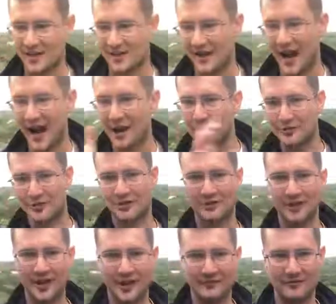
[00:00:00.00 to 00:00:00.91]
house
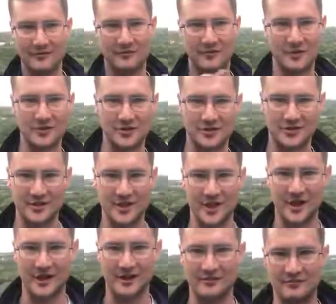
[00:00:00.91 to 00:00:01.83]
slave versus
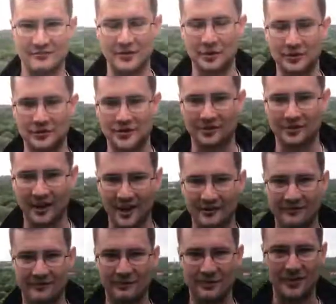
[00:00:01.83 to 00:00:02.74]
field
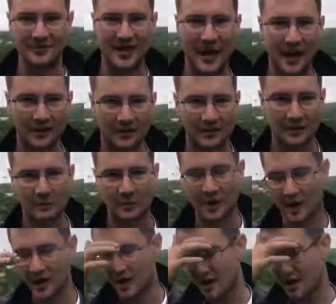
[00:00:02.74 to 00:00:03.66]
slave mentality.
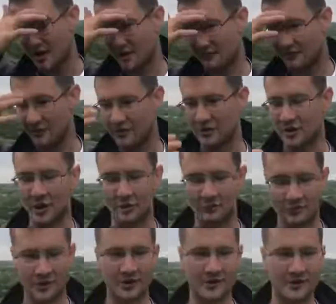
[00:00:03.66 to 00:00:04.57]
Where
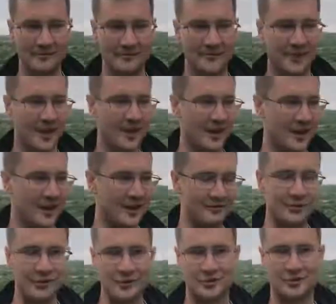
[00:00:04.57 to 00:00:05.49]

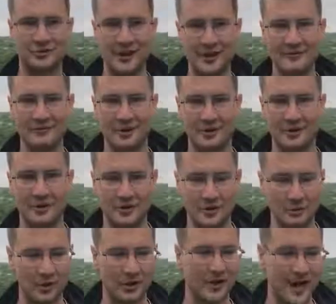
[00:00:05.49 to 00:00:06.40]
if you're a slave owner and
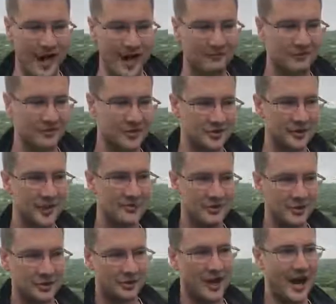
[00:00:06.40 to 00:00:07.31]
you want to have a slave
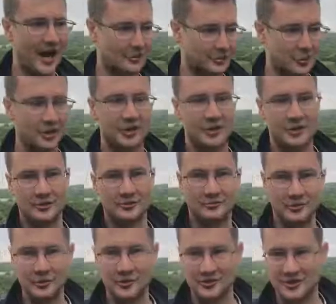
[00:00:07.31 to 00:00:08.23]
in your house cooking your
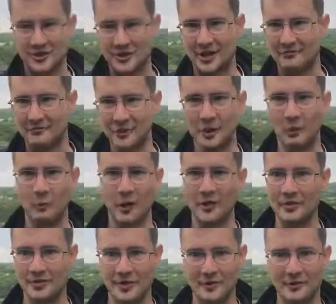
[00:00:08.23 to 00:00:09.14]
food and stuff, you don't
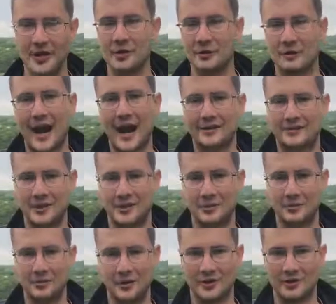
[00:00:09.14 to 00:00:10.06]
want them
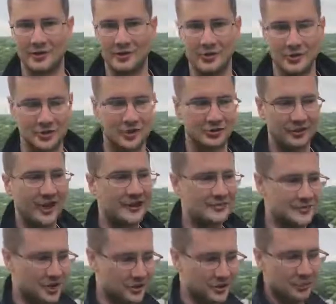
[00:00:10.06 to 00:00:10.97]
interacting with the
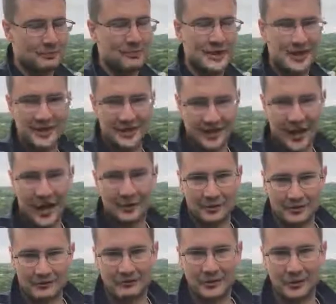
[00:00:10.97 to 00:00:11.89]
slaves that you're beating out in
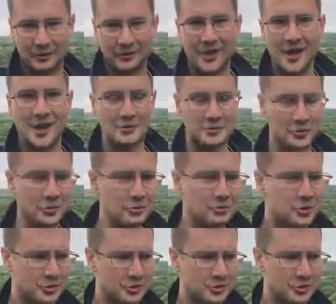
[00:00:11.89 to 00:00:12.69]
the field. So you